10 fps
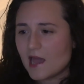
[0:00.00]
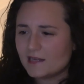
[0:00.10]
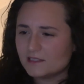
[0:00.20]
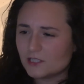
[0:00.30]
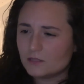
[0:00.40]

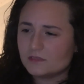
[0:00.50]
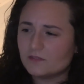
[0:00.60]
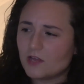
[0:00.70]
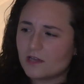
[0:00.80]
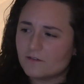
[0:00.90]
And in terms
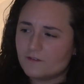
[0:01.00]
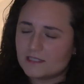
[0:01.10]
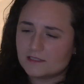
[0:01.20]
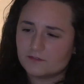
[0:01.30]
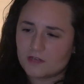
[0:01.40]
of like
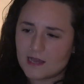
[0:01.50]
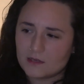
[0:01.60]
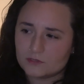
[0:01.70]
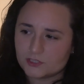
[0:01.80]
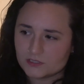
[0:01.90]
offensive
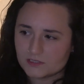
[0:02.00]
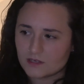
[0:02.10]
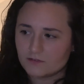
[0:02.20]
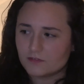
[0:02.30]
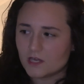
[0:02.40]
language and
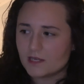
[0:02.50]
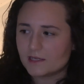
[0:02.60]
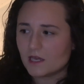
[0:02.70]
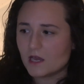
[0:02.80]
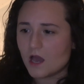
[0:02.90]
stuff,
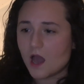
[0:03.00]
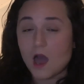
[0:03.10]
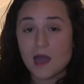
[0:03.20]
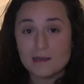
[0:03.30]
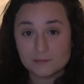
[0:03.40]
like
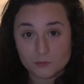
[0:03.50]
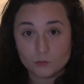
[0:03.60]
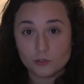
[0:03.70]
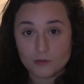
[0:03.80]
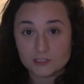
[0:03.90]
I am
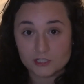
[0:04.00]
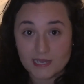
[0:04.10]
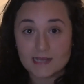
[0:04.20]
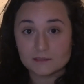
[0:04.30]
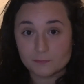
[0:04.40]
someone who actually
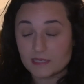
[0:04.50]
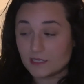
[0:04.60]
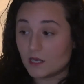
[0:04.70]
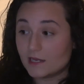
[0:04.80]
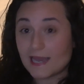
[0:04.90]
has
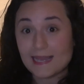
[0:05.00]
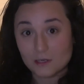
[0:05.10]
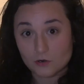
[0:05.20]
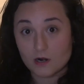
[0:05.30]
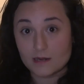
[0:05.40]
been like
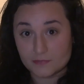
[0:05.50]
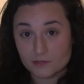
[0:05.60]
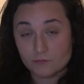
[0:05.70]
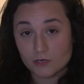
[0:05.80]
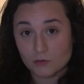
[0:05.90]
hate crimed
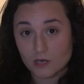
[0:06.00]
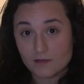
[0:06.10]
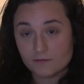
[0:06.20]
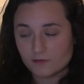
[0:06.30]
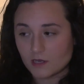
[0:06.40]
in real
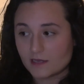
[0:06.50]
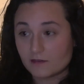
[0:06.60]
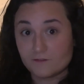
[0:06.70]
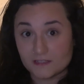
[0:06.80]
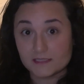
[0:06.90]
life,
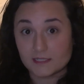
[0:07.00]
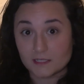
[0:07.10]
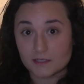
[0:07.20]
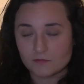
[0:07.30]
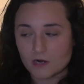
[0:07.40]
like
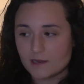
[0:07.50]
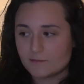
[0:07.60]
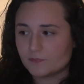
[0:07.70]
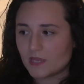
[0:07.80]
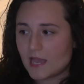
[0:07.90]
physically,
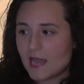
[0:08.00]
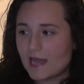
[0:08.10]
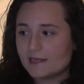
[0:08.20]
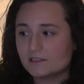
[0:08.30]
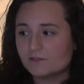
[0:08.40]
right?
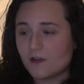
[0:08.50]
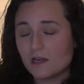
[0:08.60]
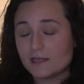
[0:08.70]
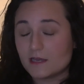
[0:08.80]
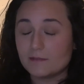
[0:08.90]
And it's
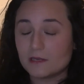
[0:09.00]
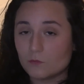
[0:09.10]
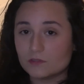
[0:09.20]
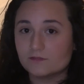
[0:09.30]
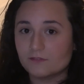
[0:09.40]
funny. I mean, it
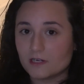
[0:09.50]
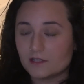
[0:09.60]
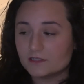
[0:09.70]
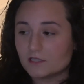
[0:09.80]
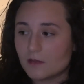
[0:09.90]
wasn't funny
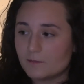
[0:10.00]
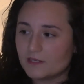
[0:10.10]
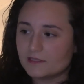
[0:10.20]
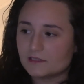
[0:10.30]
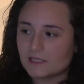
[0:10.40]
at the time,
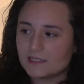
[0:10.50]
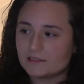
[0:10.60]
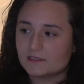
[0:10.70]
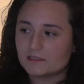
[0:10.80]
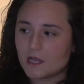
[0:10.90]
but
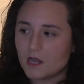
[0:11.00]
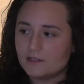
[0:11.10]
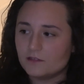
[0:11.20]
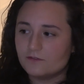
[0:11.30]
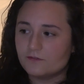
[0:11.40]
it's
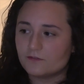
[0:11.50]
kind of